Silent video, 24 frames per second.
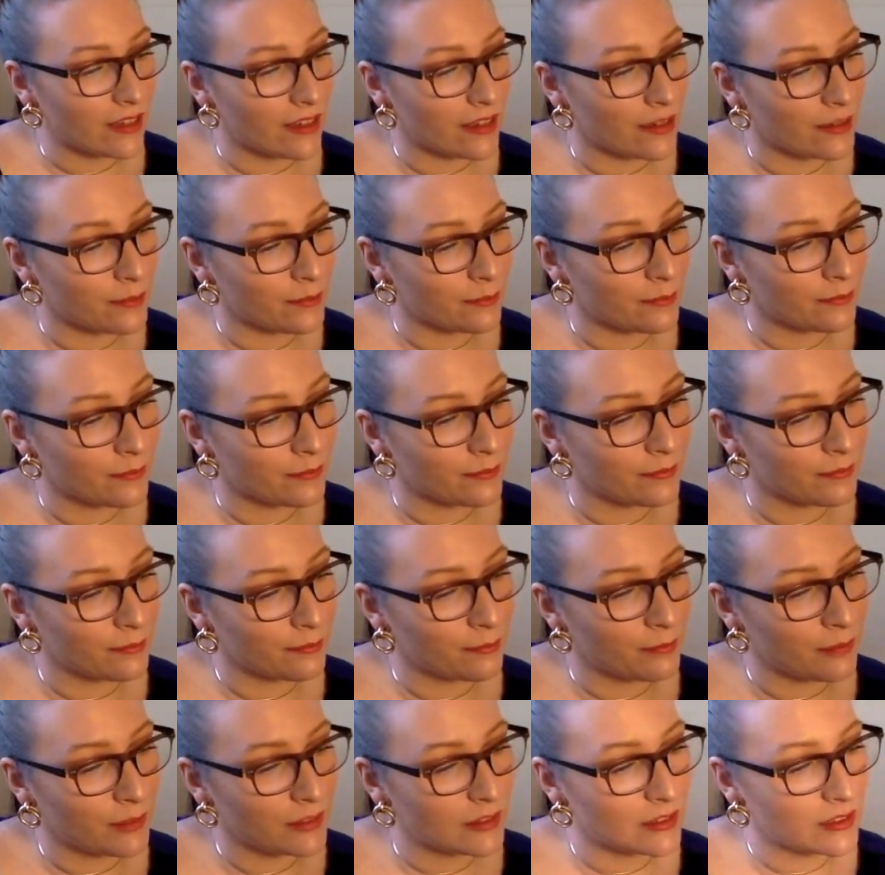Um,
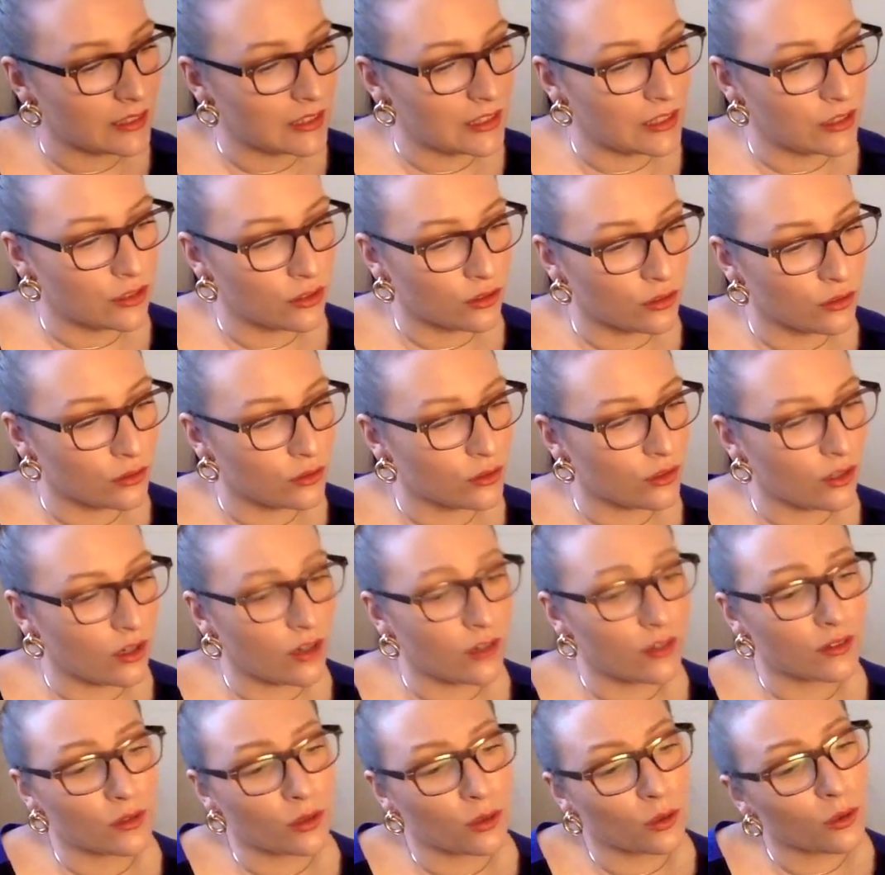basically, girls
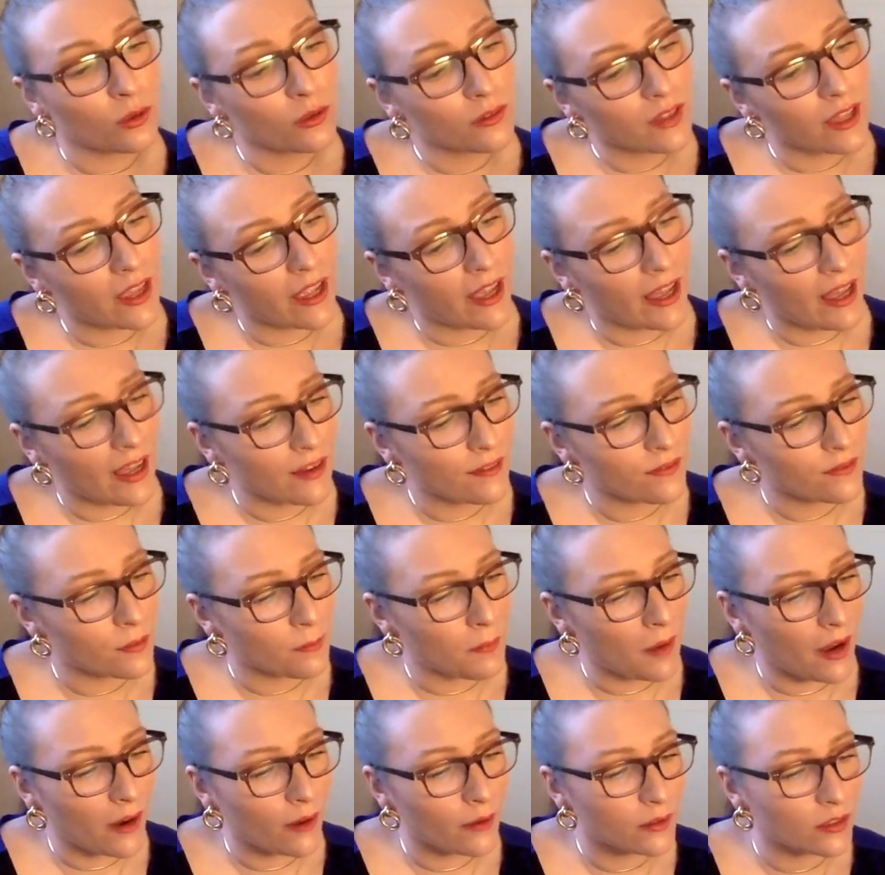are told they have the
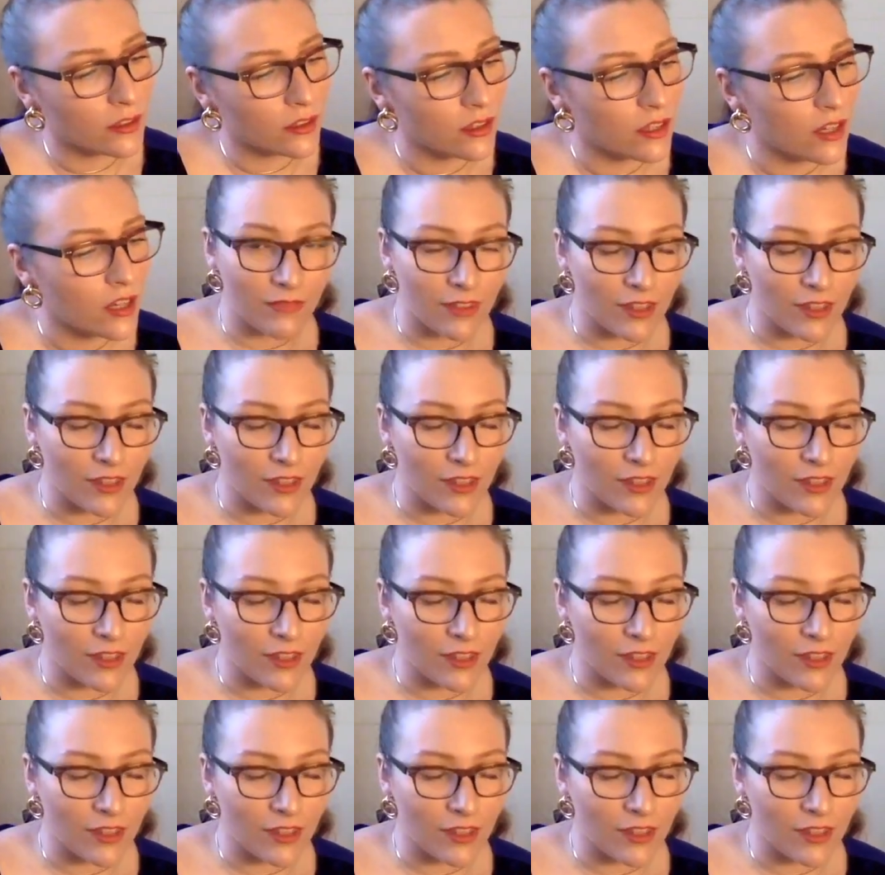power